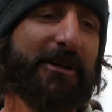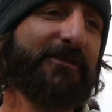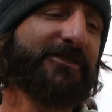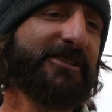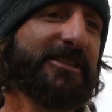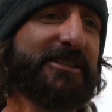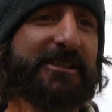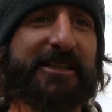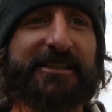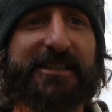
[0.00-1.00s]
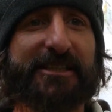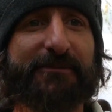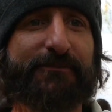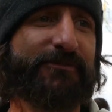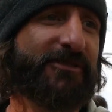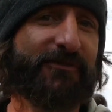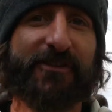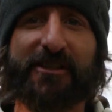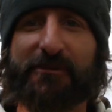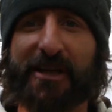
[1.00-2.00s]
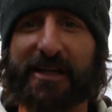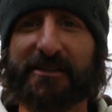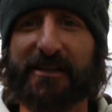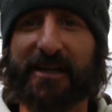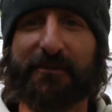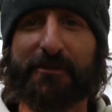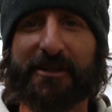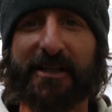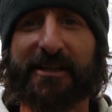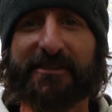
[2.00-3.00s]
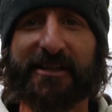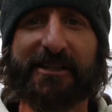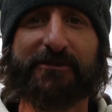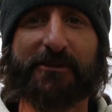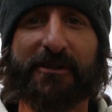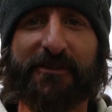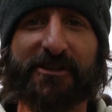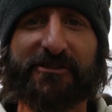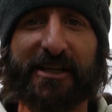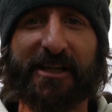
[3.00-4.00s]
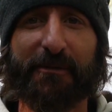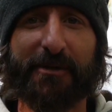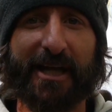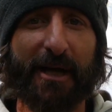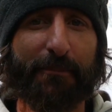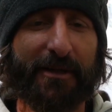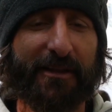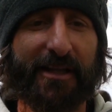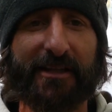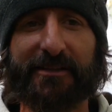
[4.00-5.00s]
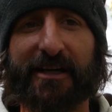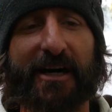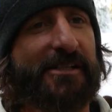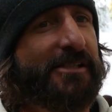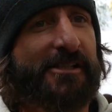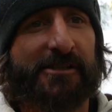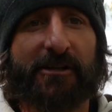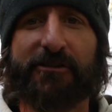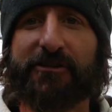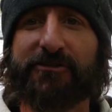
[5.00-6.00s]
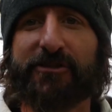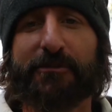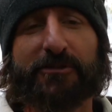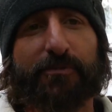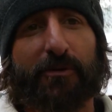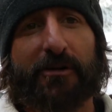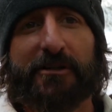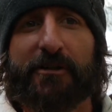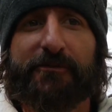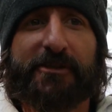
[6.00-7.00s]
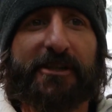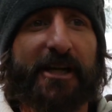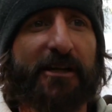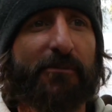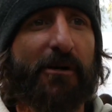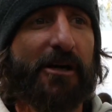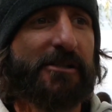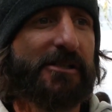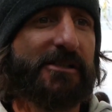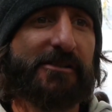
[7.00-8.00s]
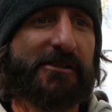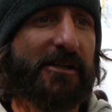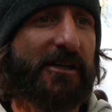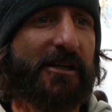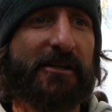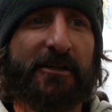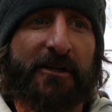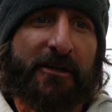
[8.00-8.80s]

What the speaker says: breakfast here, and then we got in pretty late last night, so we're gonna finish setting up camp, and then go do some exploring, hopefully today or tomorrow, and